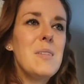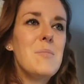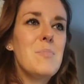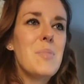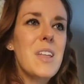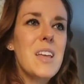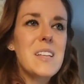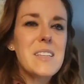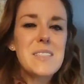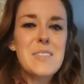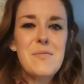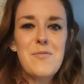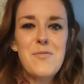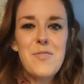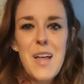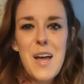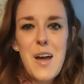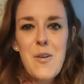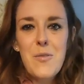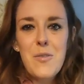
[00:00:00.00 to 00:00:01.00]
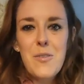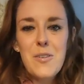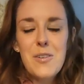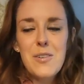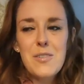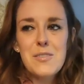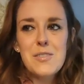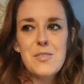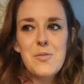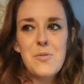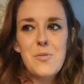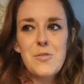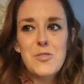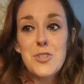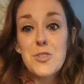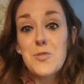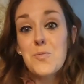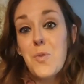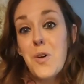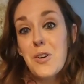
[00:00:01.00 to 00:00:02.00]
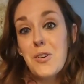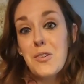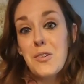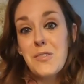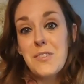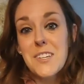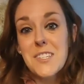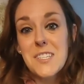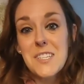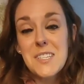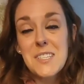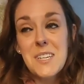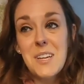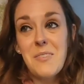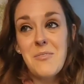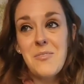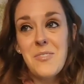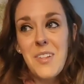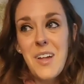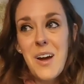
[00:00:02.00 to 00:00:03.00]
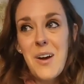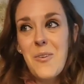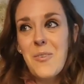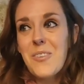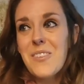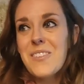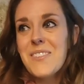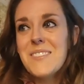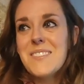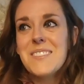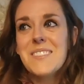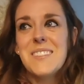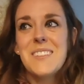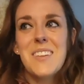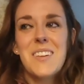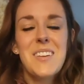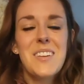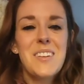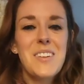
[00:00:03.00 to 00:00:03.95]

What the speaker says: plant some flowers or just water your existing flowers,